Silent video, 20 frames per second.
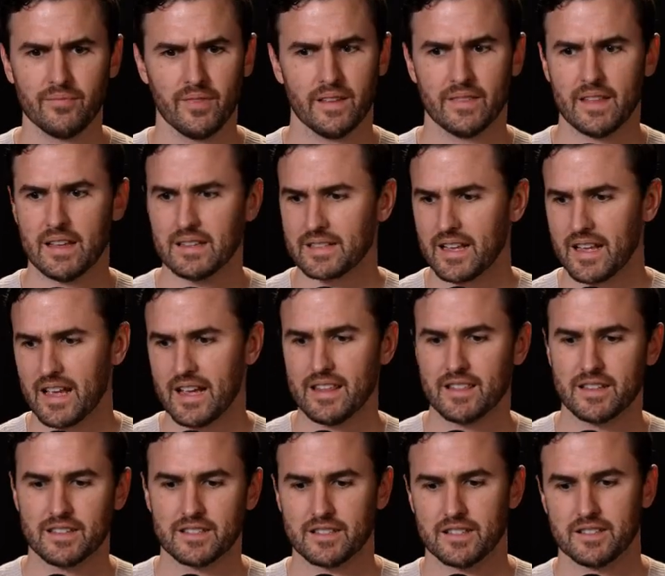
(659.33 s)
and they say, hey,
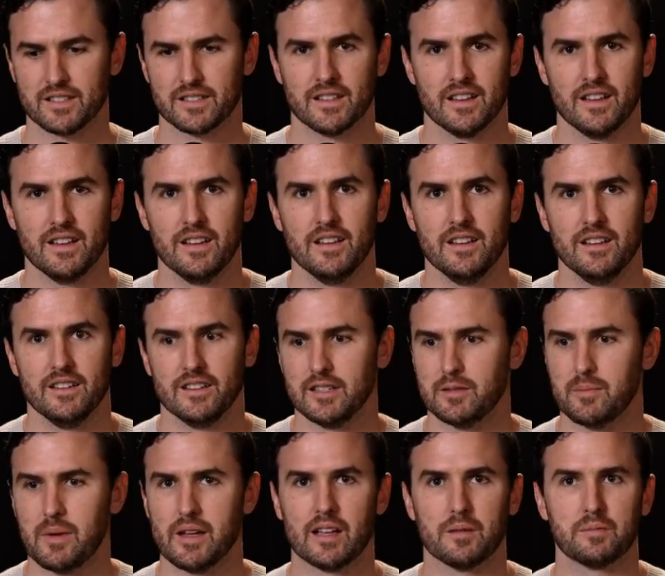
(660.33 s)
this is
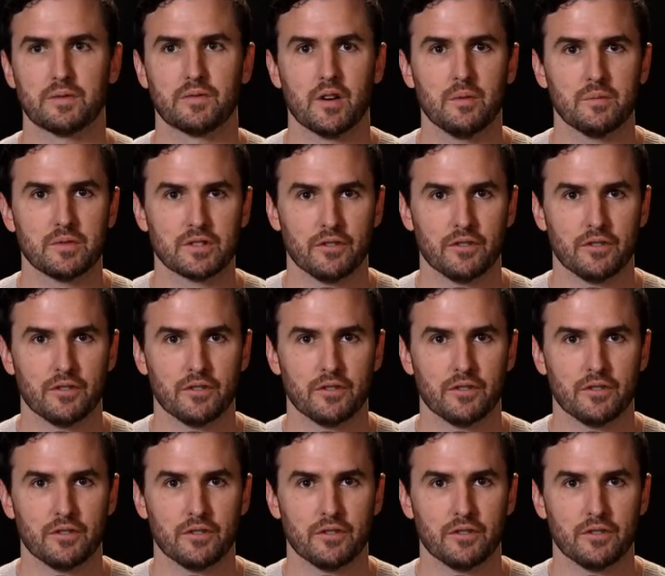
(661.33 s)
this makeup's from